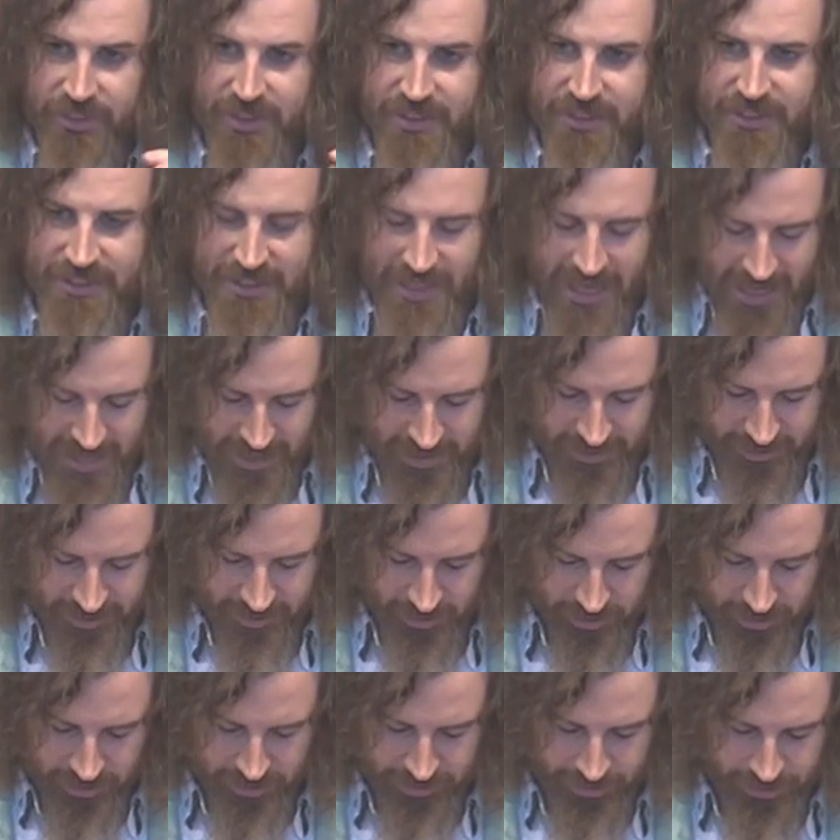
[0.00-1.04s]
The
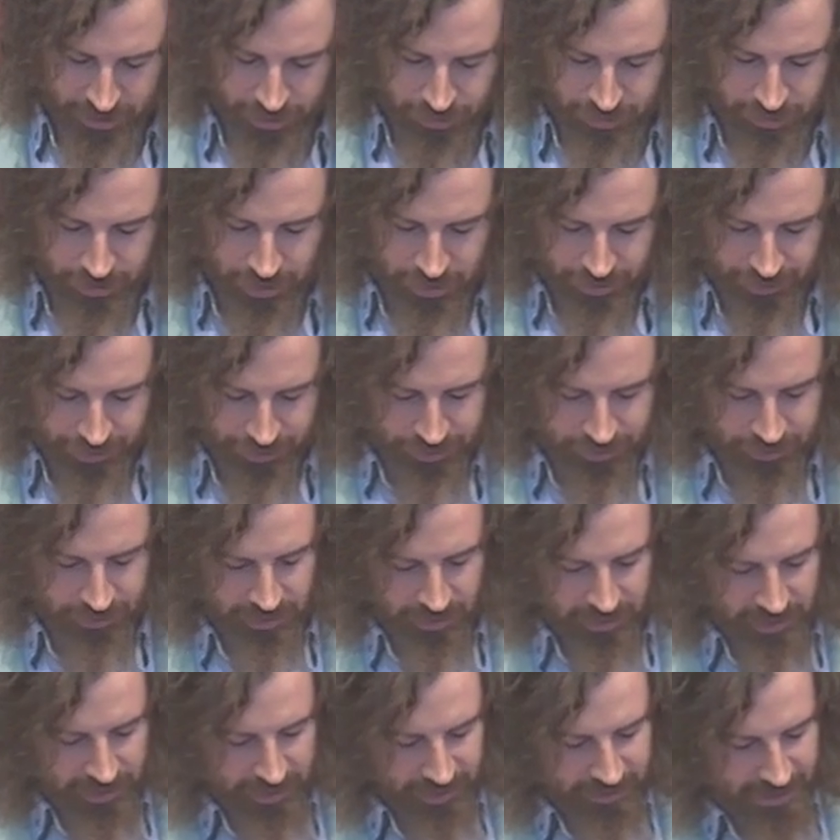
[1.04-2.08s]
death on the cross
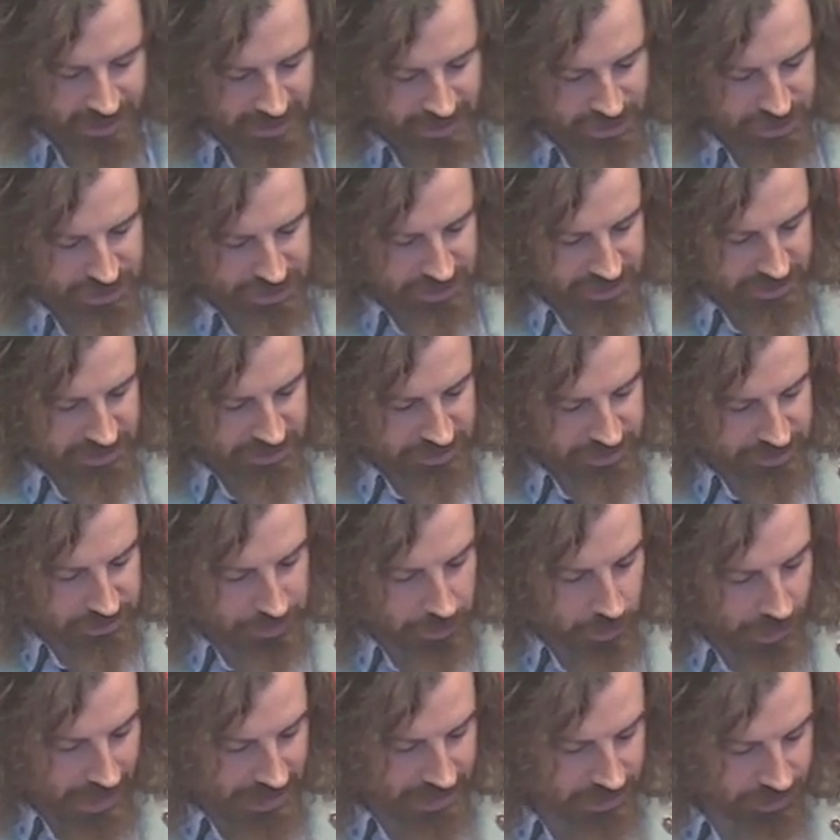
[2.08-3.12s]
that
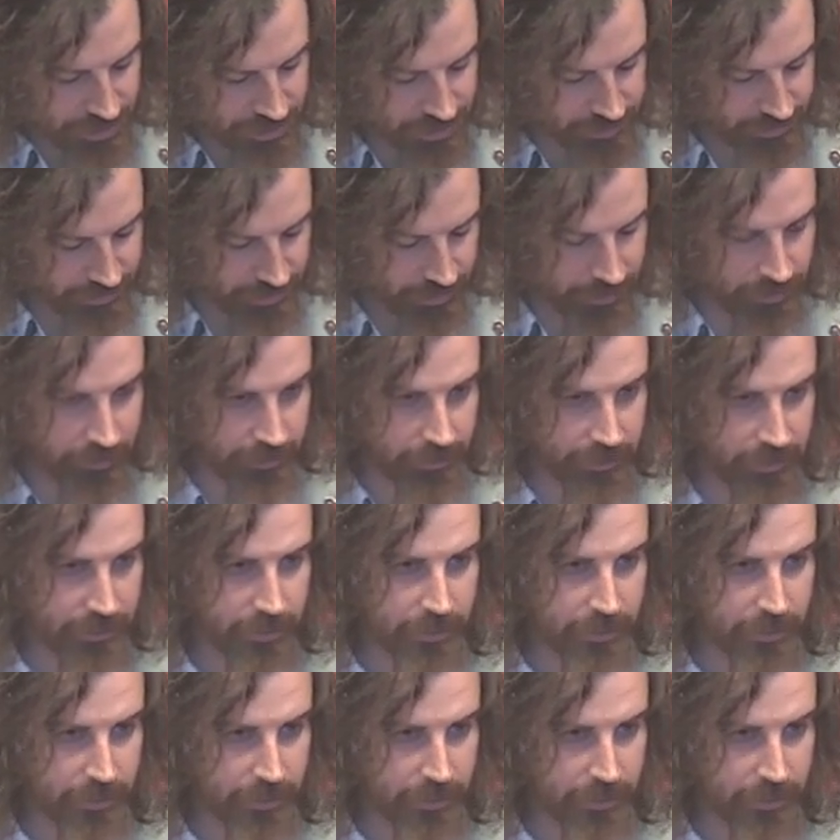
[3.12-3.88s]
Jesus went through,